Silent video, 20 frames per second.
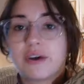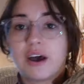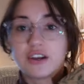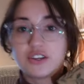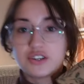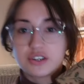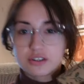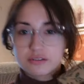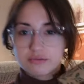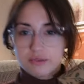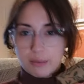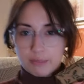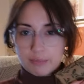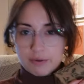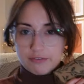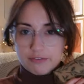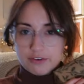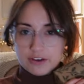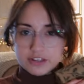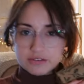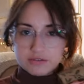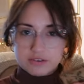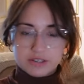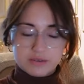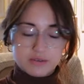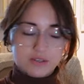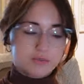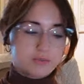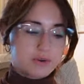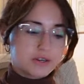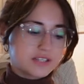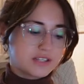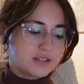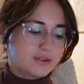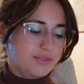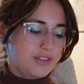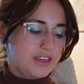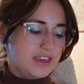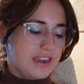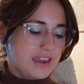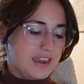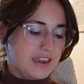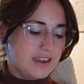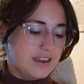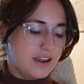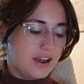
I just wrapped my first Christmas present of the year.